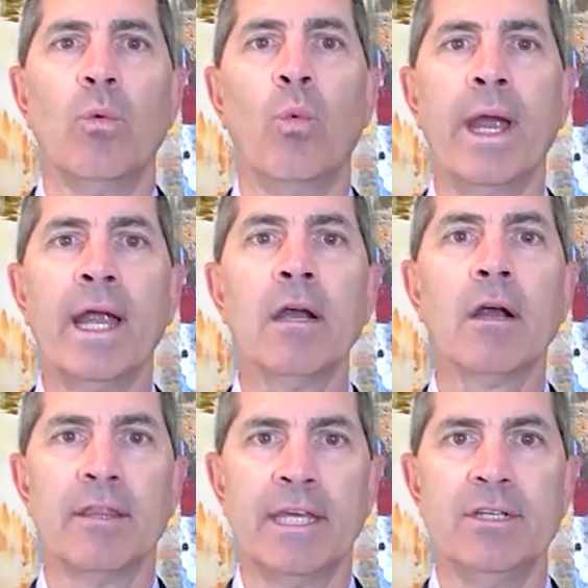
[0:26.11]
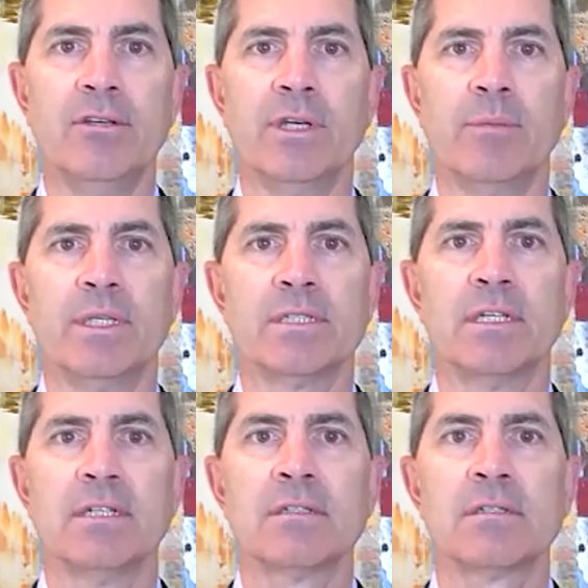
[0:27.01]
Where are they doing
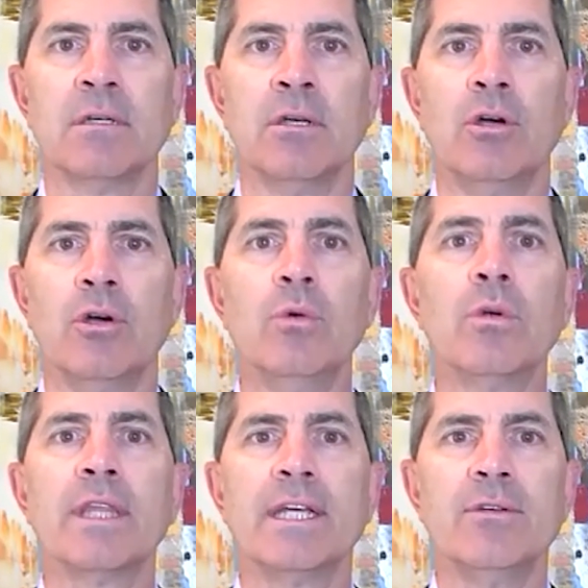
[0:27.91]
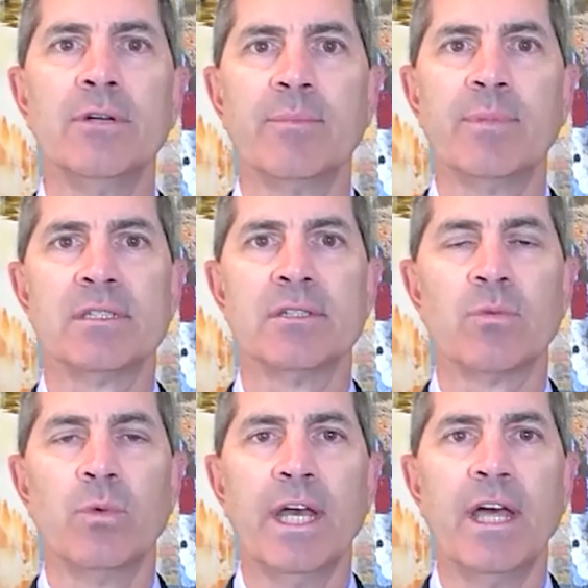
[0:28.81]
business? Who are they doing business
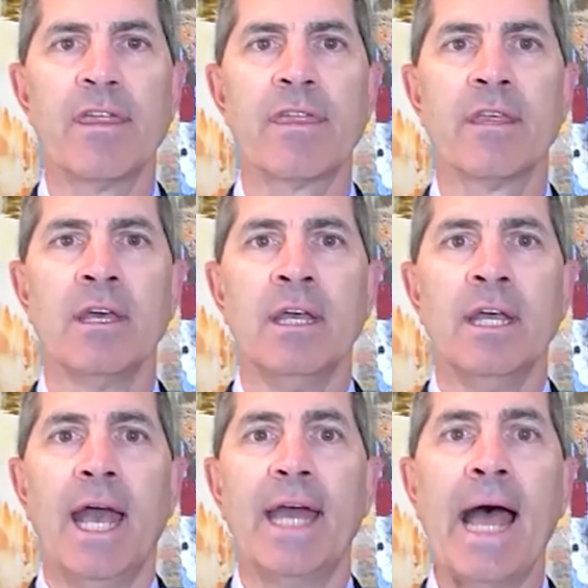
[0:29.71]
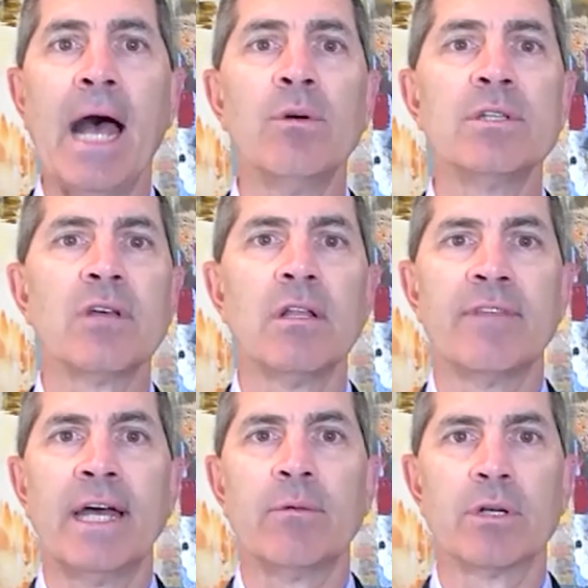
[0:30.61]
with? And how is all of
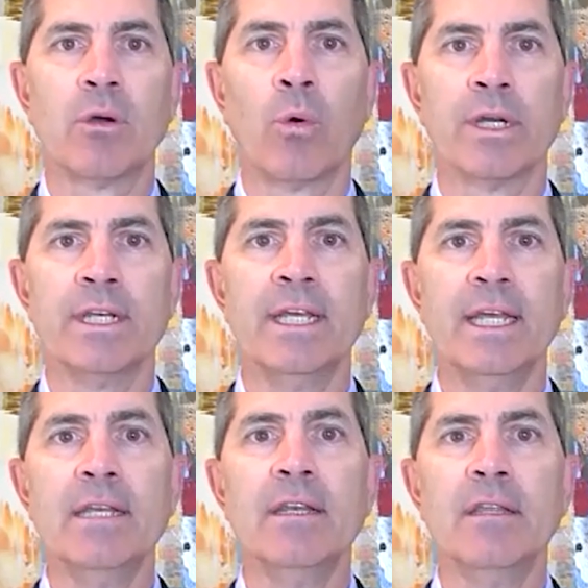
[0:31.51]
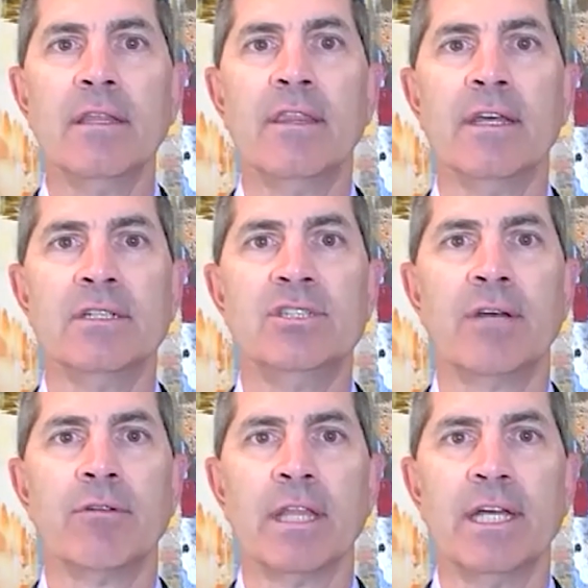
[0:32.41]
that recorded in the
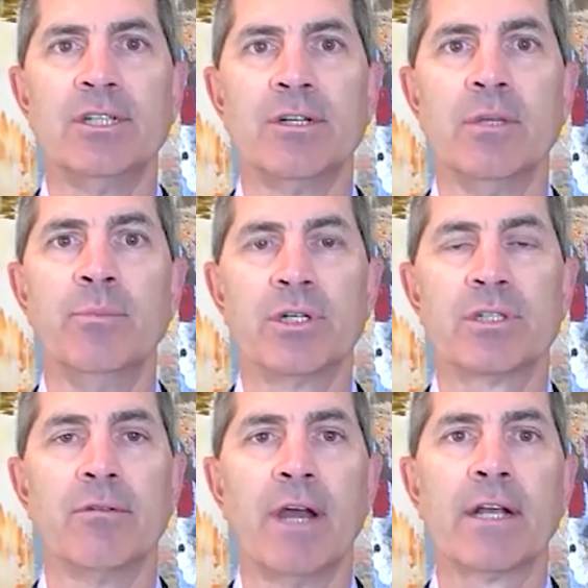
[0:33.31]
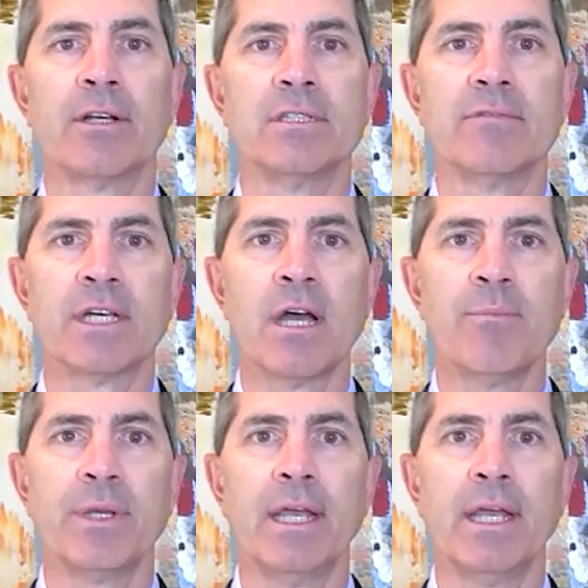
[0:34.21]
general ledger and the books and records of the company?